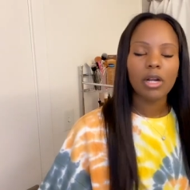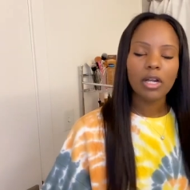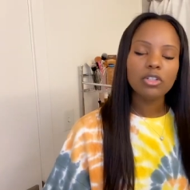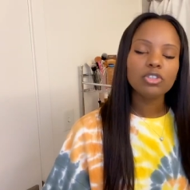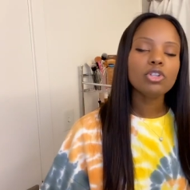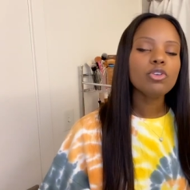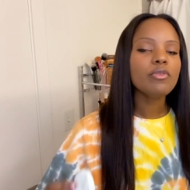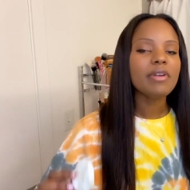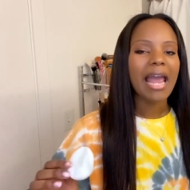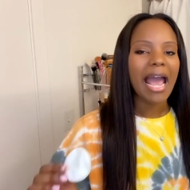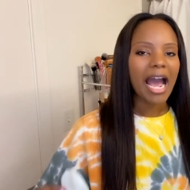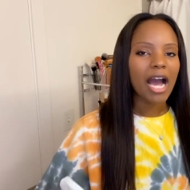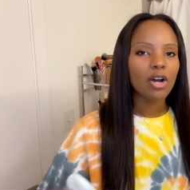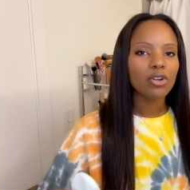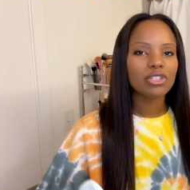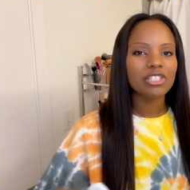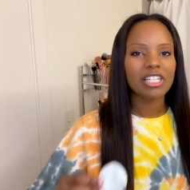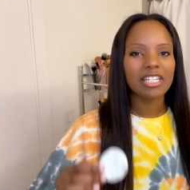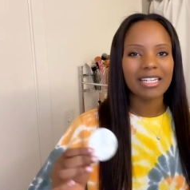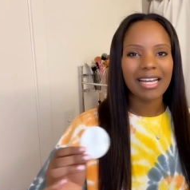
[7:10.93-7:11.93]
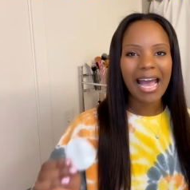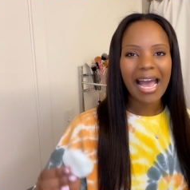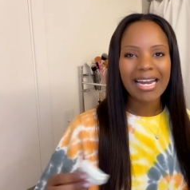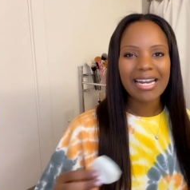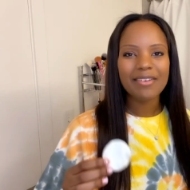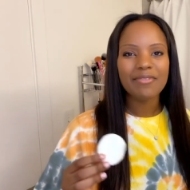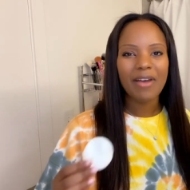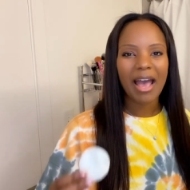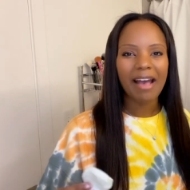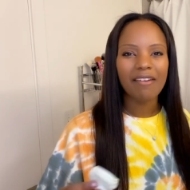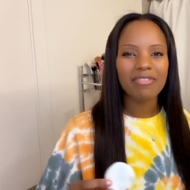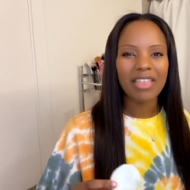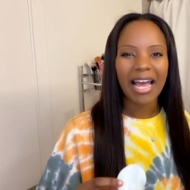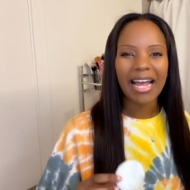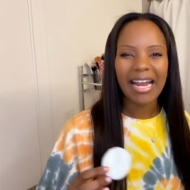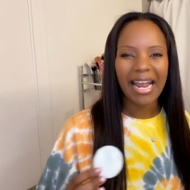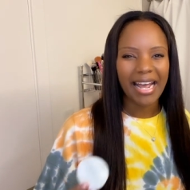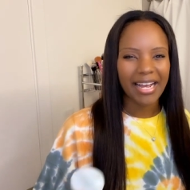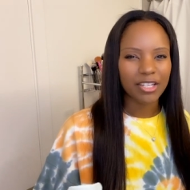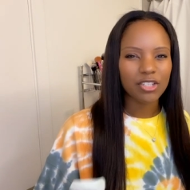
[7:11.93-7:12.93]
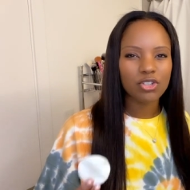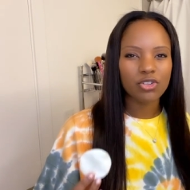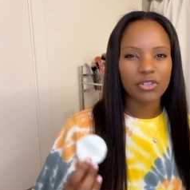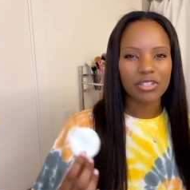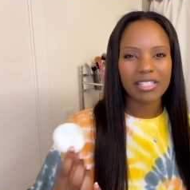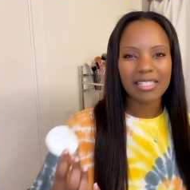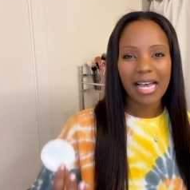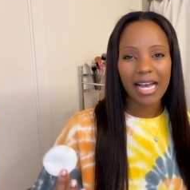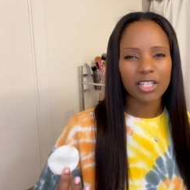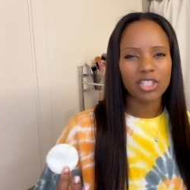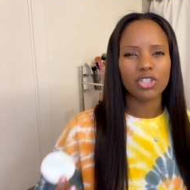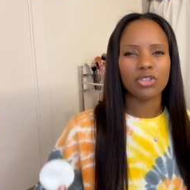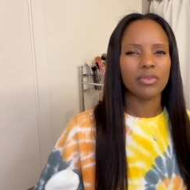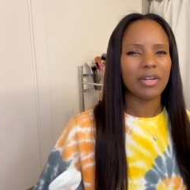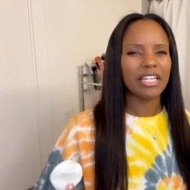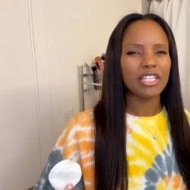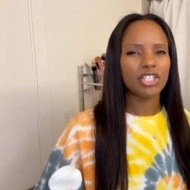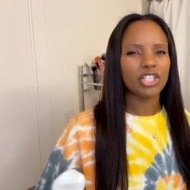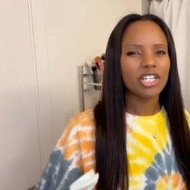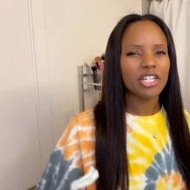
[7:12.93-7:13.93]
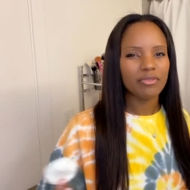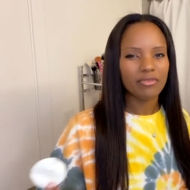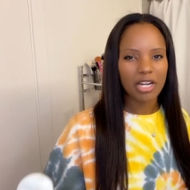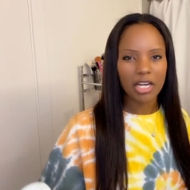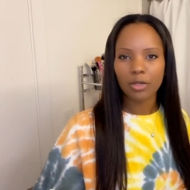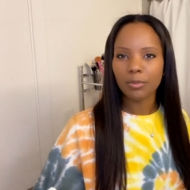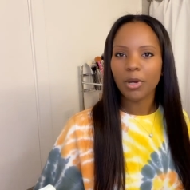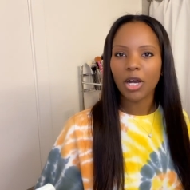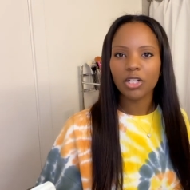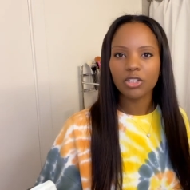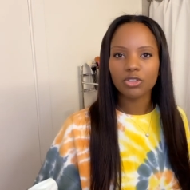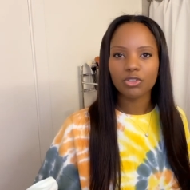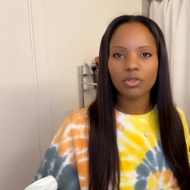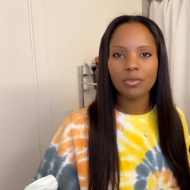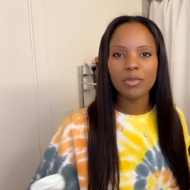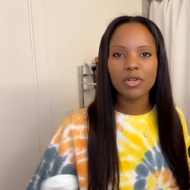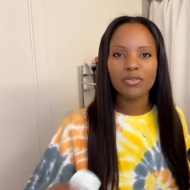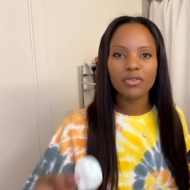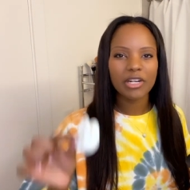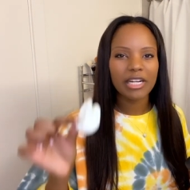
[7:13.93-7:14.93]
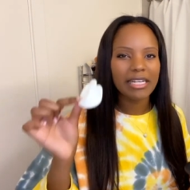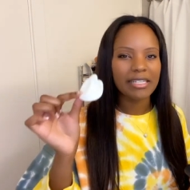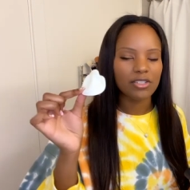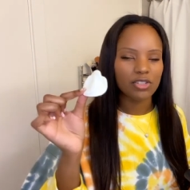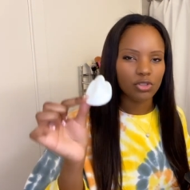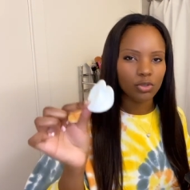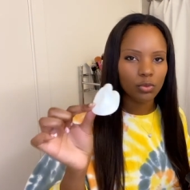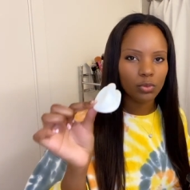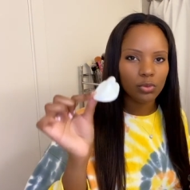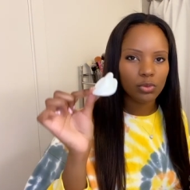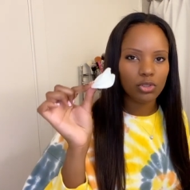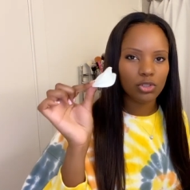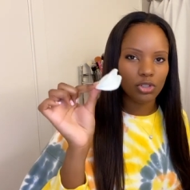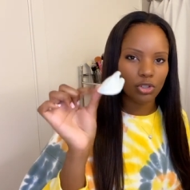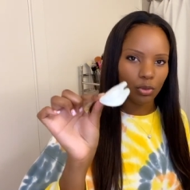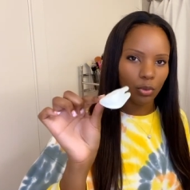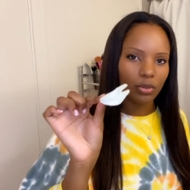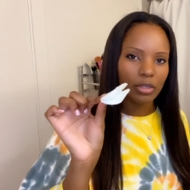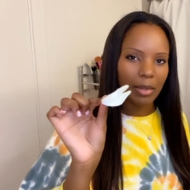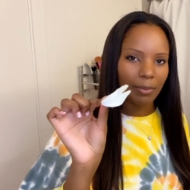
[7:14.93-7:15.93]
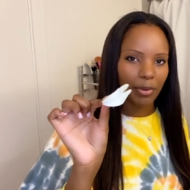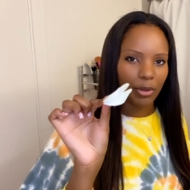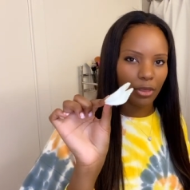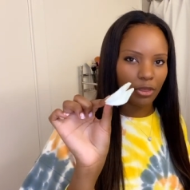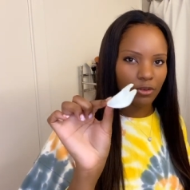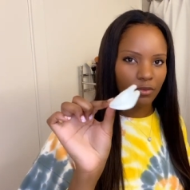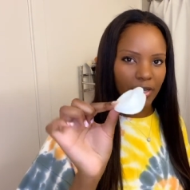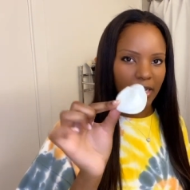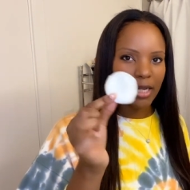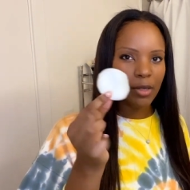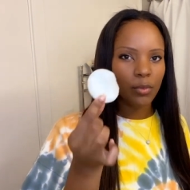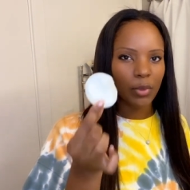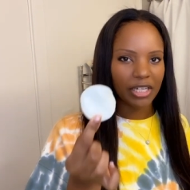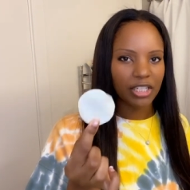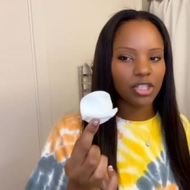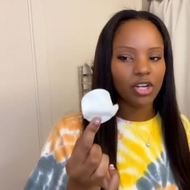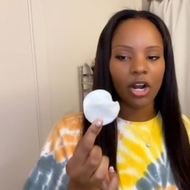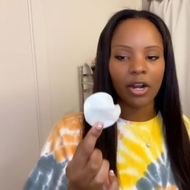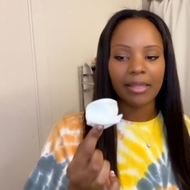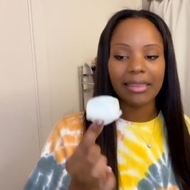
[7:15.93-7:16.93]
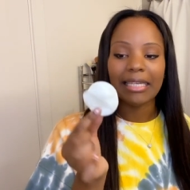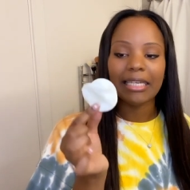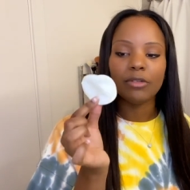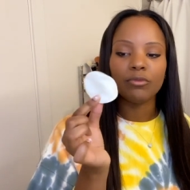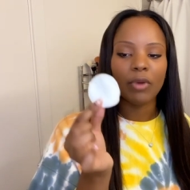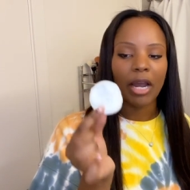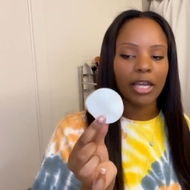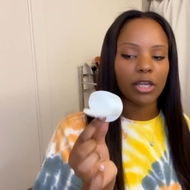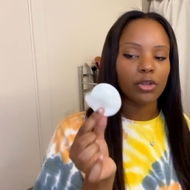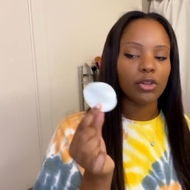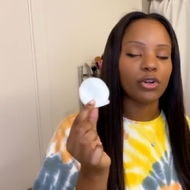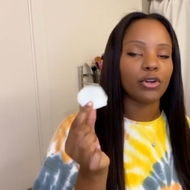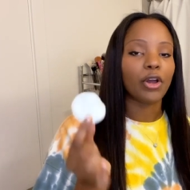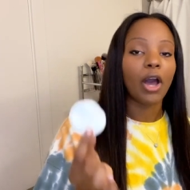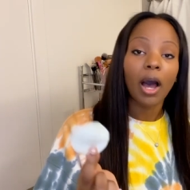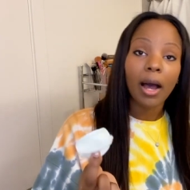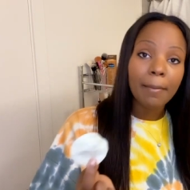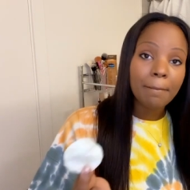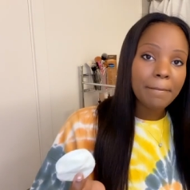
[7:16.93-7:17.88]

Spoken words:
I'll do now to kind of have that extra saturation of nail polish remover is use tool number 3, which are the regular cotton